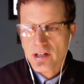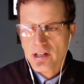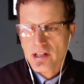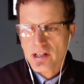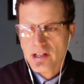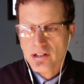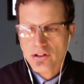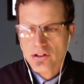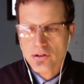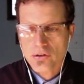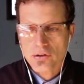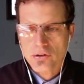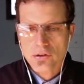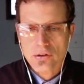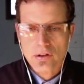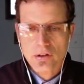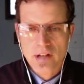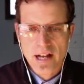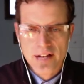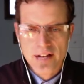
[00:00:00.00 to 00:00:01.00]
in Google
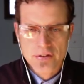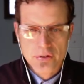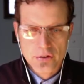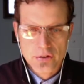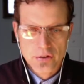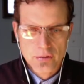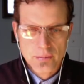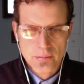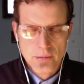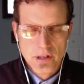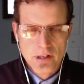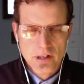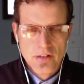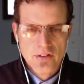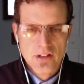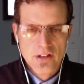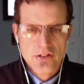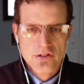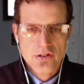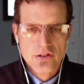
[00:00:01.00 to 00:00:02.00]
Classroom
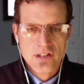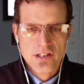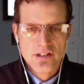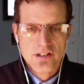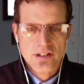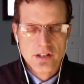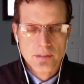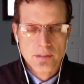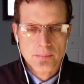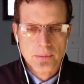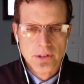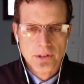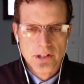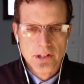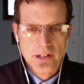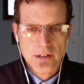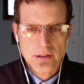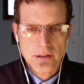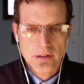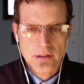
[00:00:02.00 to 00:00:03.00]
that you need to
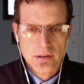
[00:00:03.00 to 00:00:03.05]
complete.